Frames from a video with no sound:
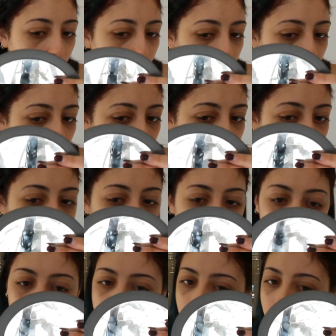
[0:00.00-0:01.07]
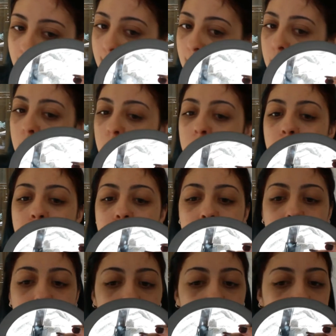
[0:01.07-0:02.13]
Very luminous. Does
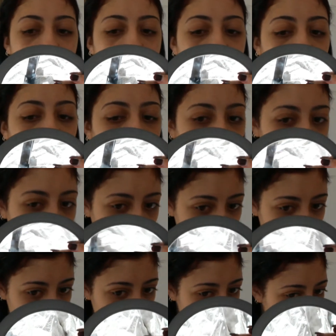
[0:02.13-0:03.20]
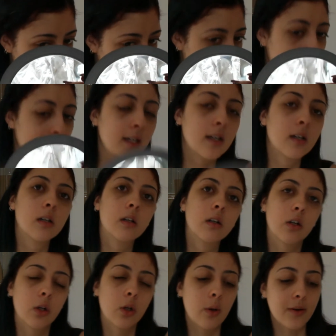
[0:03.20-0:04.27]
give you that real nice dewy
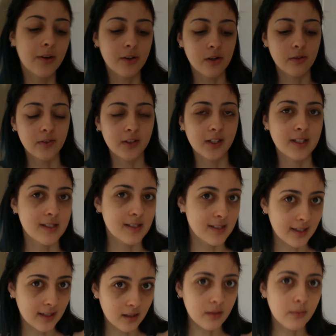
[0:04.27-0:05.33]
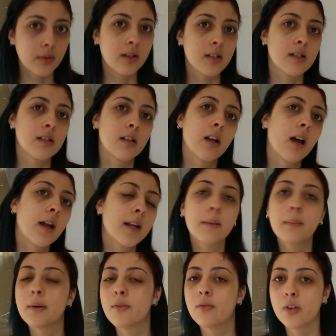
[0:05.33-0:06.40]
glow. I don't know if you can see it with this lighting,
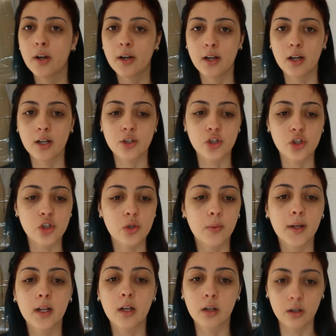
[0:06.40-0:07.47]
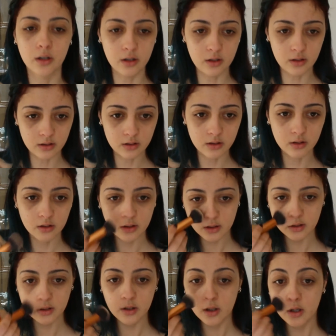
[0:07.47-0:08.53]
but very nice dewy glow.
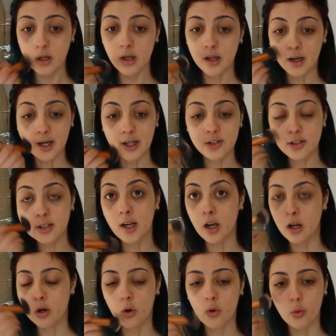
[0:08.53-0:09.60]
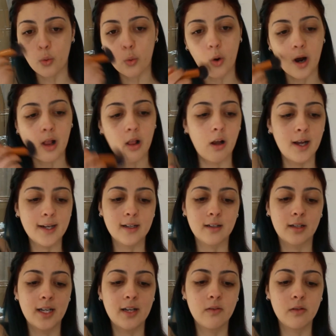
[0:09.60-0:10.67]
I actually quite like
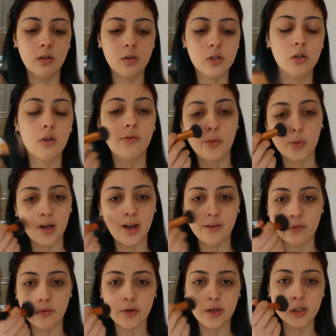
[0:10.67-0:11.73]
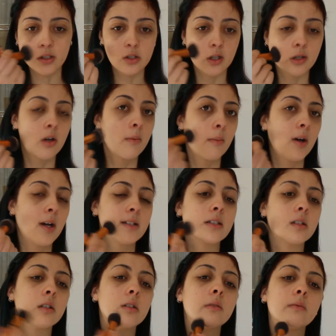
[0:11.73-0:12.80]
it, even though it's not full coverage. I don't mind
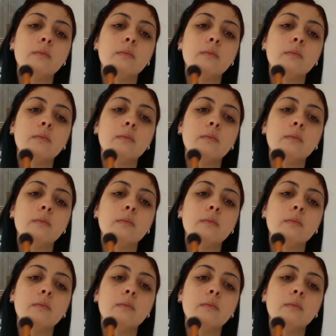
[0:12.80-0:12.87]
it.